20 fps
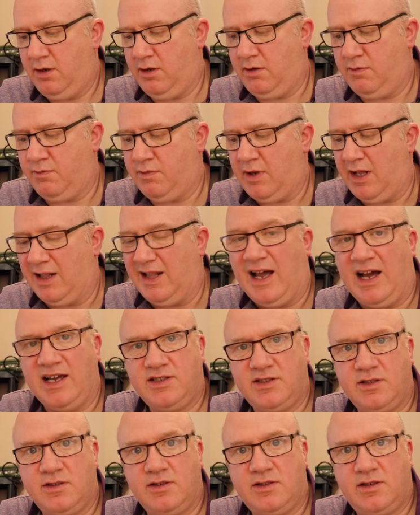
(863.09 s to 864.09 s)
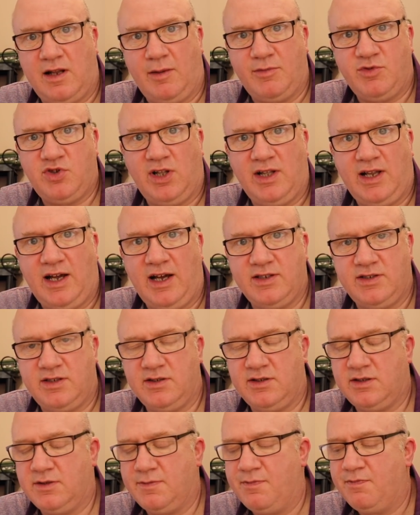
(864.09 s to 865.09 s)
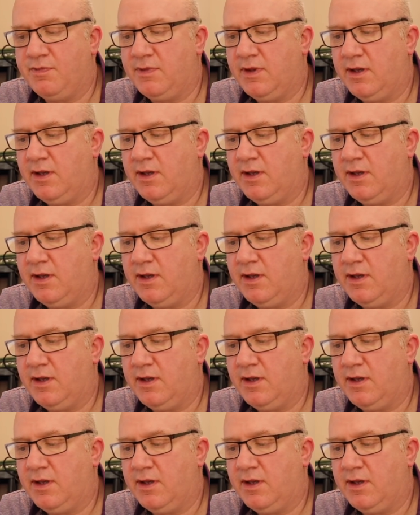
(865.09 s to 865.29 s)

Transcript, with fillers: a license, an amateur license.